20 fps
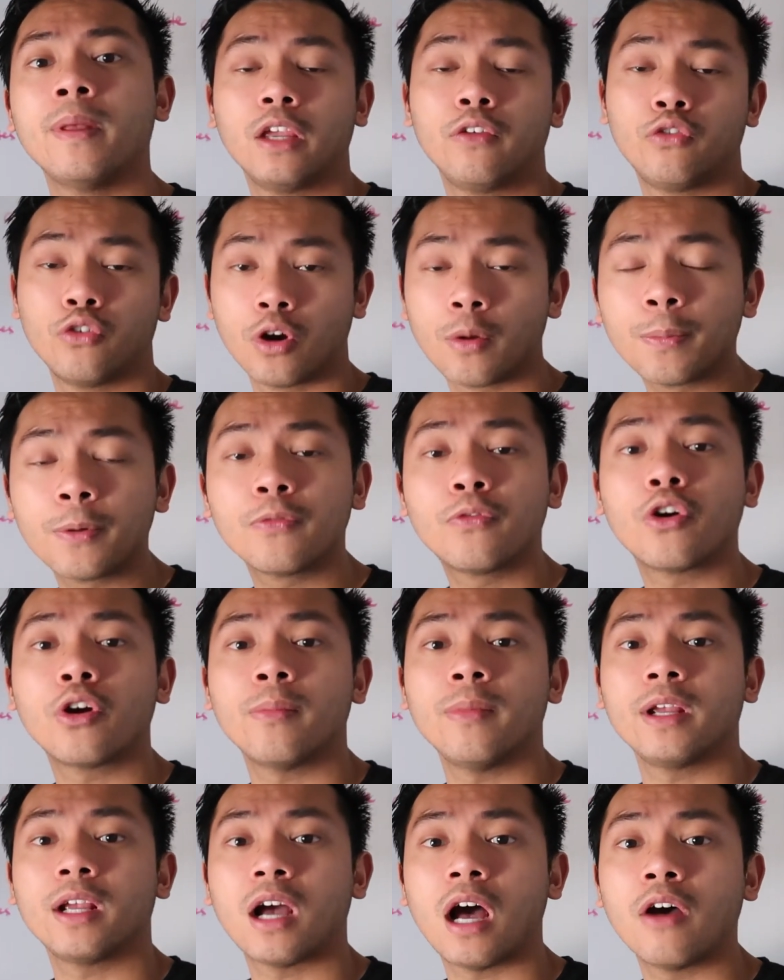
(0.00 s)
If you're
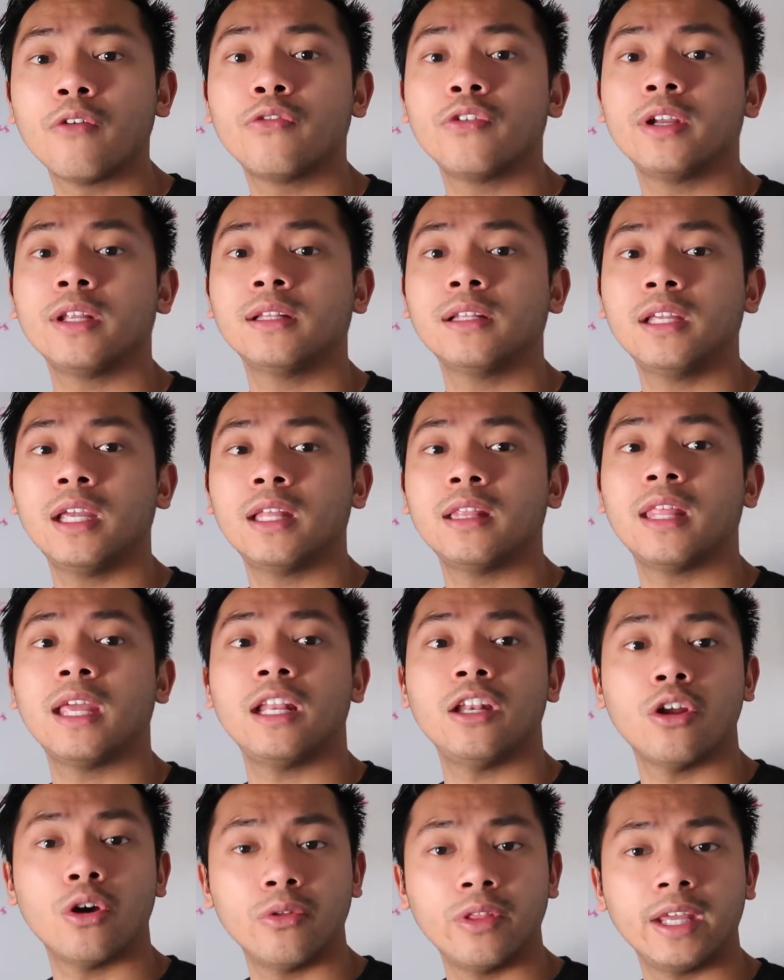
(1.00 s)
performing confidently and they
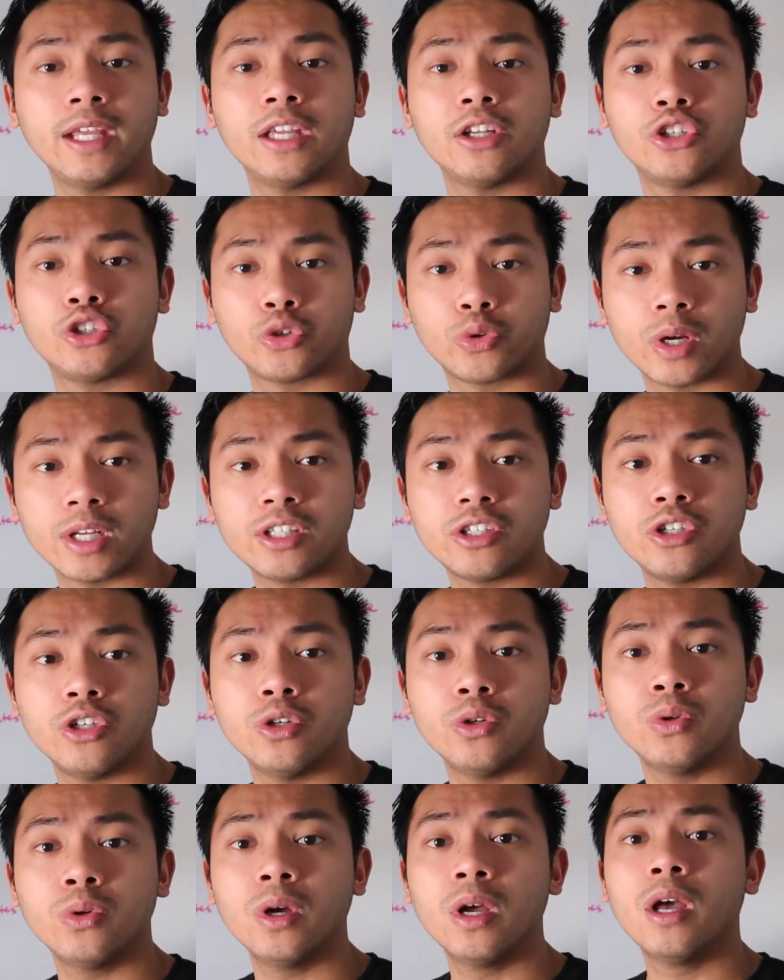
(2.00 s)
know they can trust
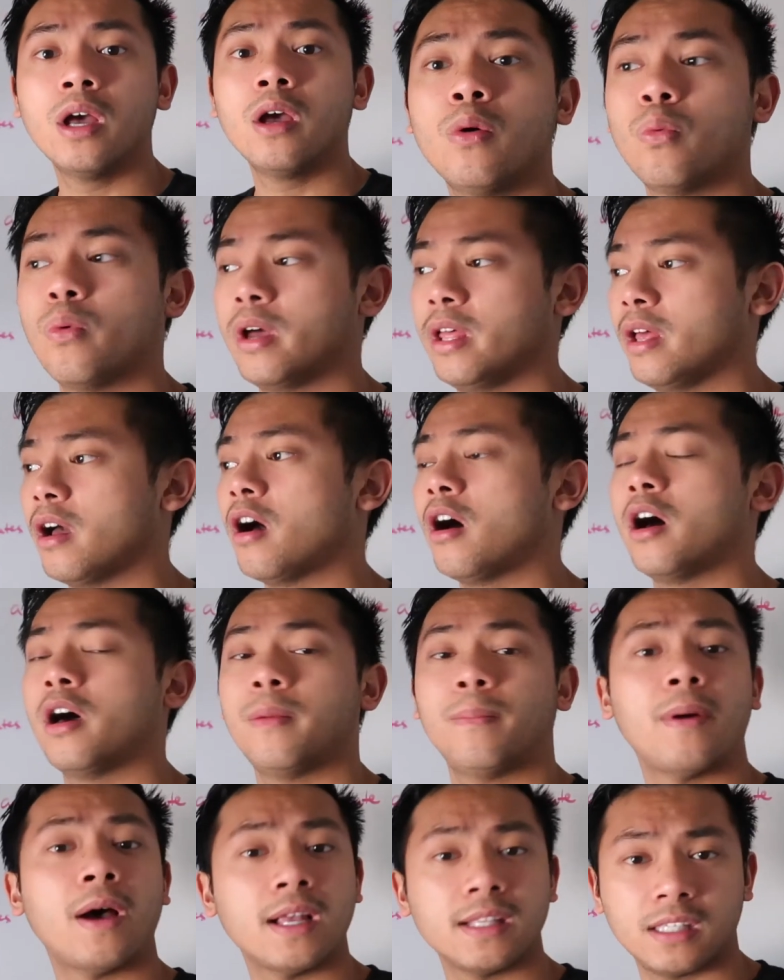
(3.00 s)
you
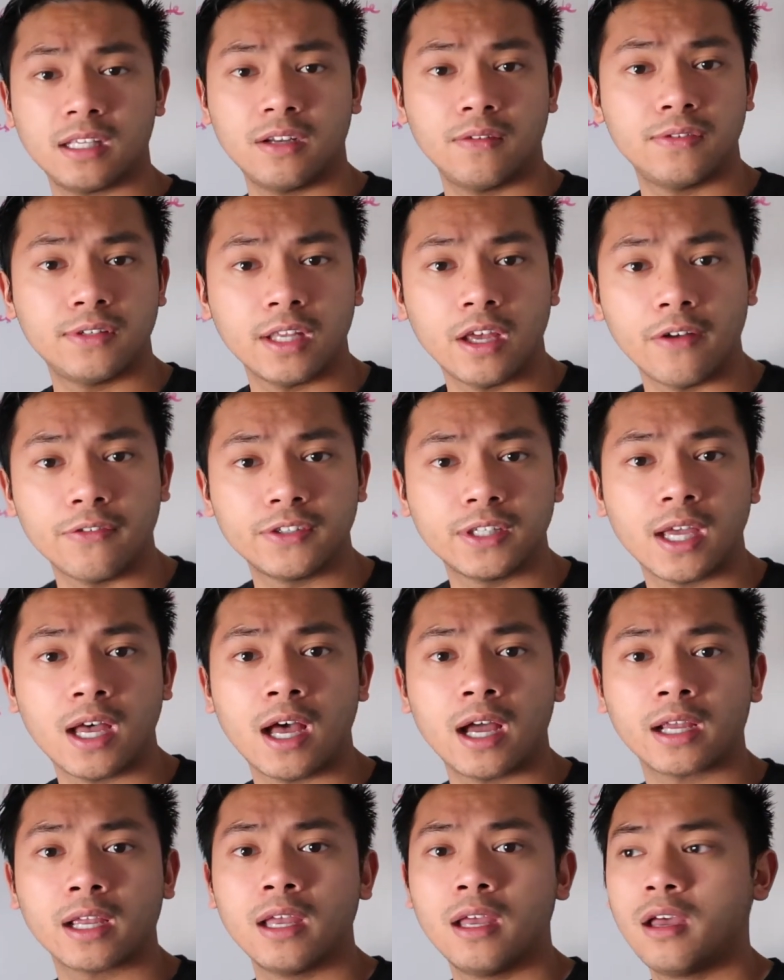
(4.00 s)
on positive
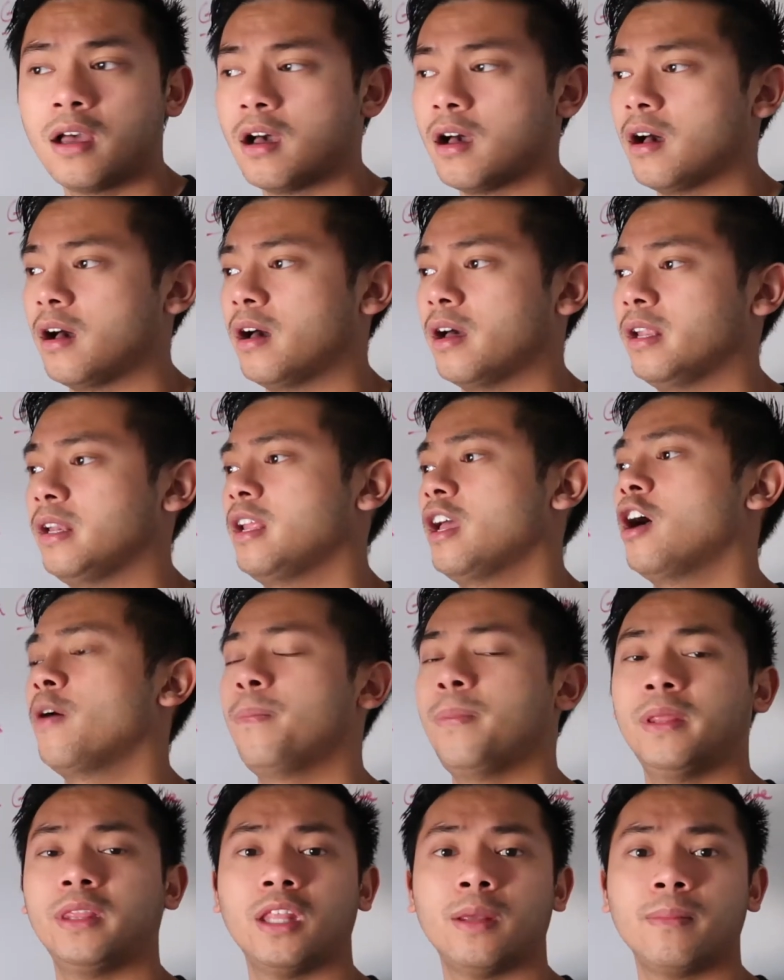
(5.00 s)
self-talk, on
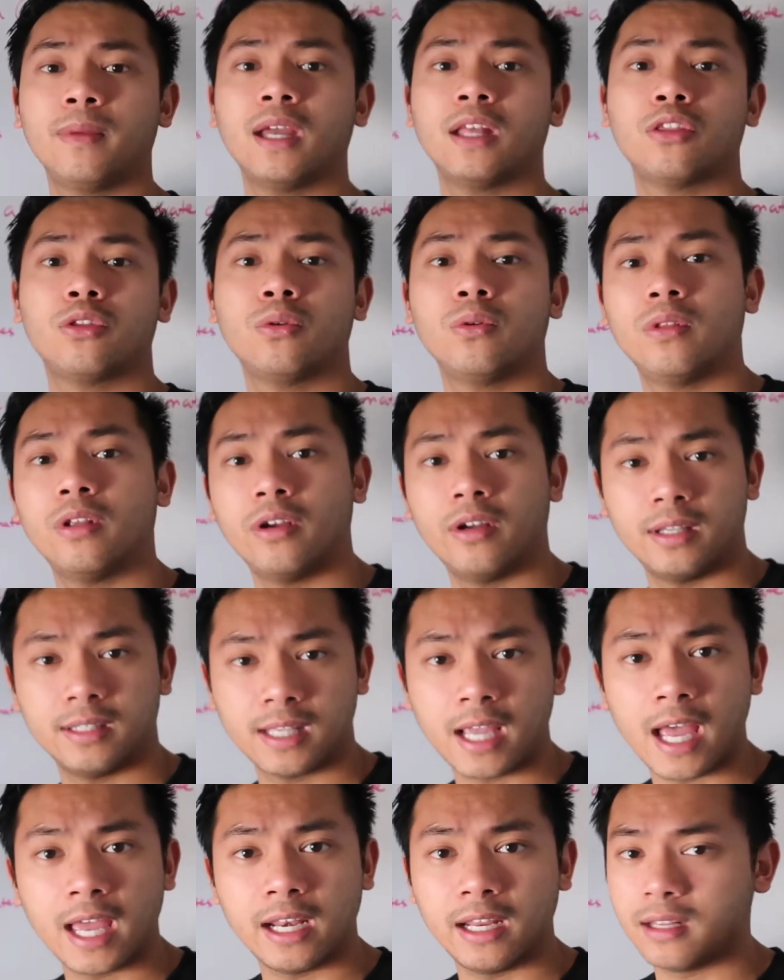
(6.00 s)
helping them get through their
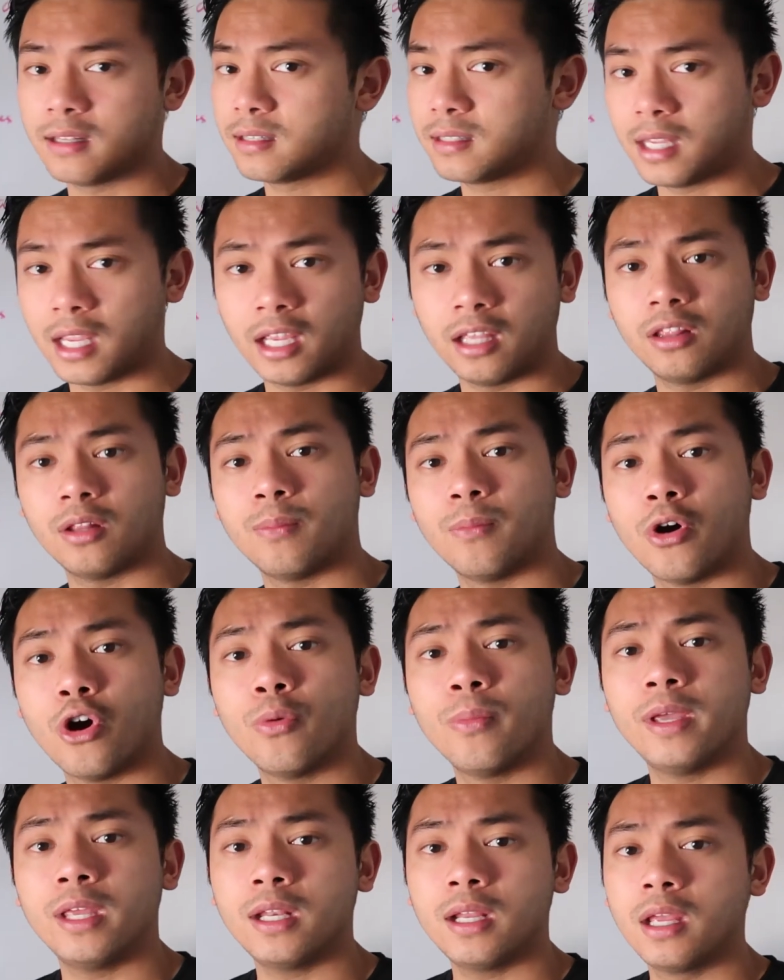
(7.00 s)
anxiety and staying in the
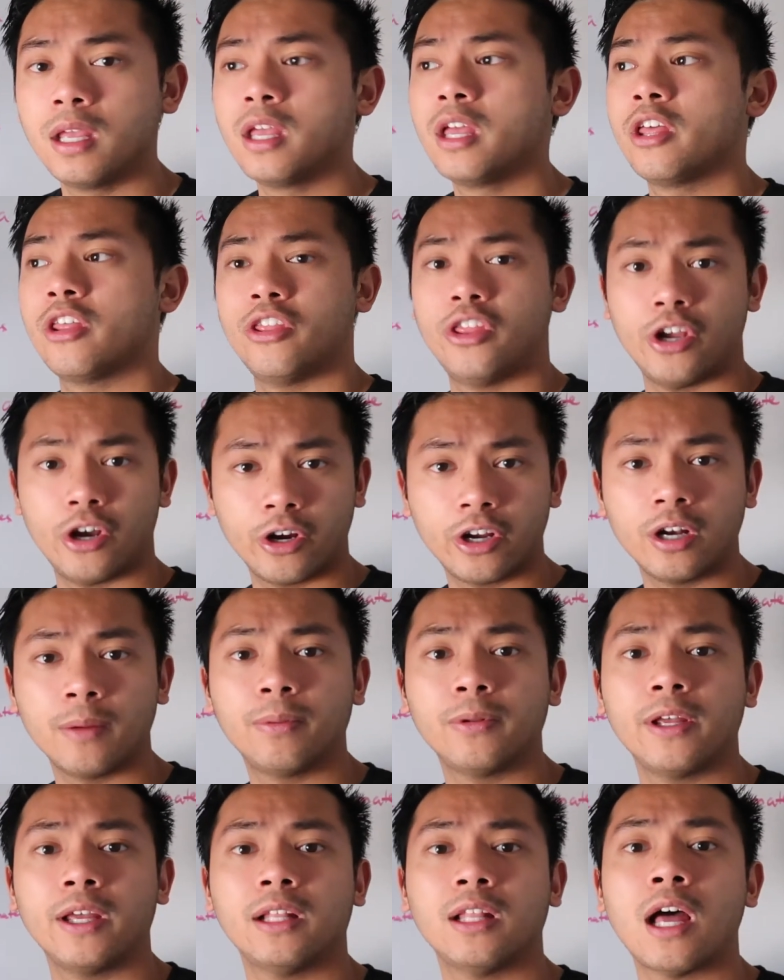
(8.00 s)
moment, they're gonna
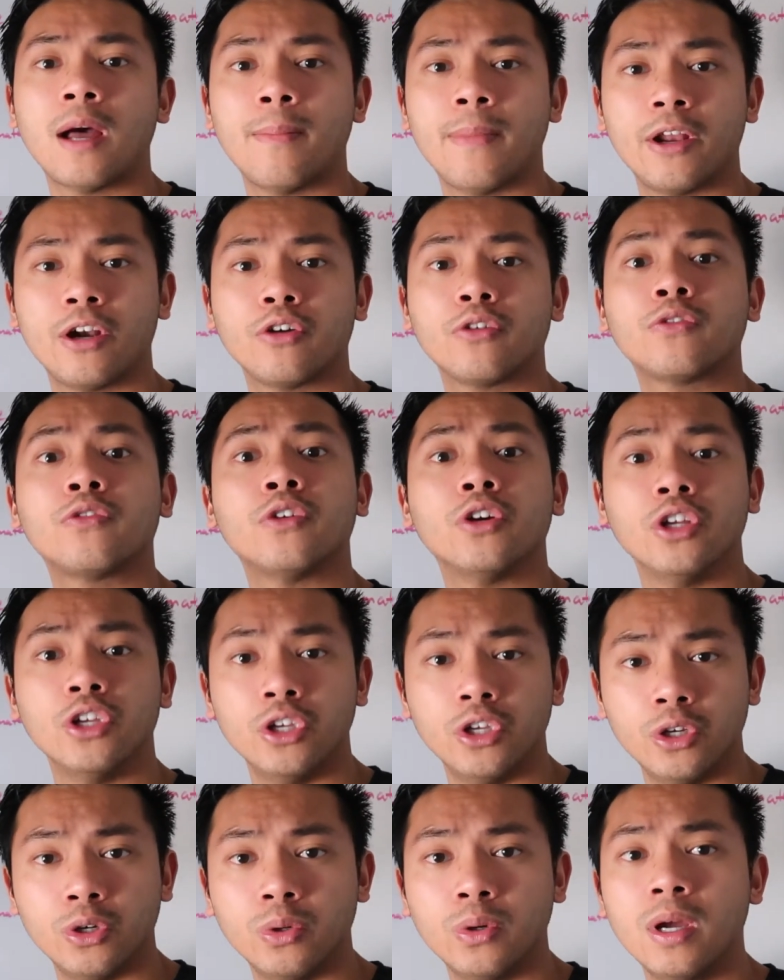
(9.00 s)
play a lot better for
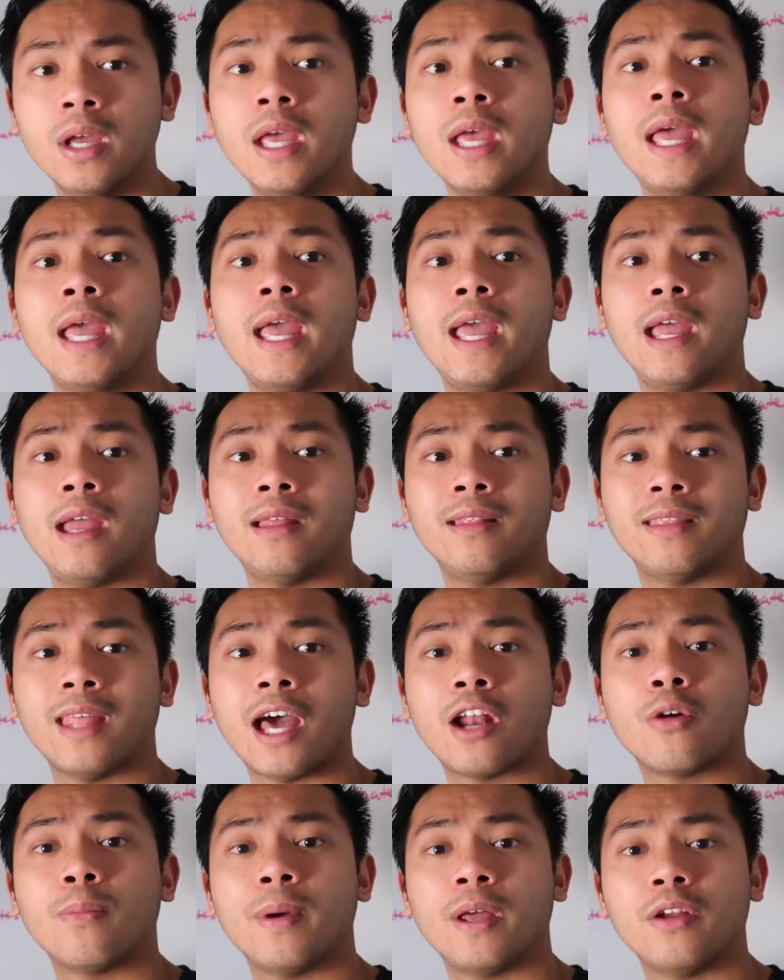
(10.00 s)
you, and
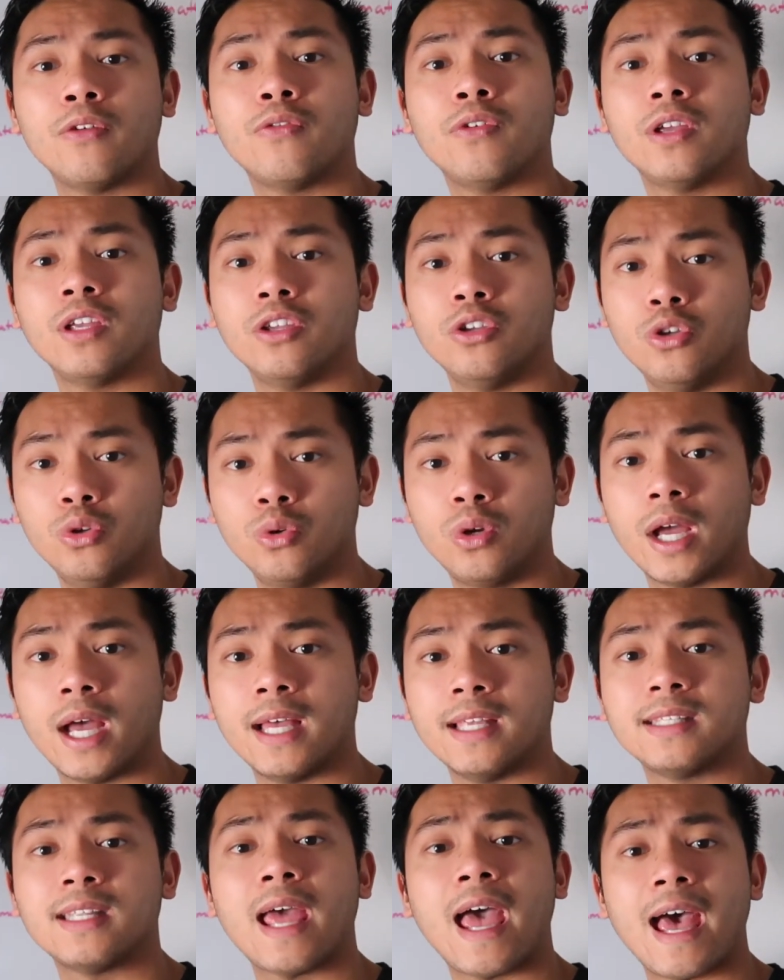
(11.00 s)
that'll benefit you
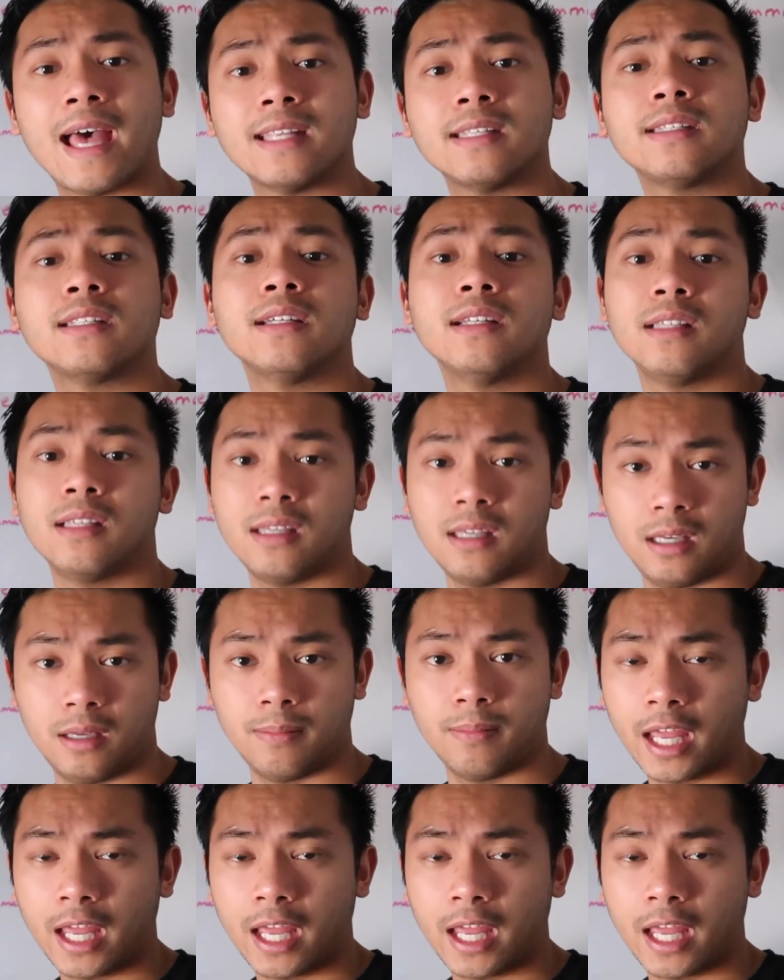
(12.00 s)
guys as a team.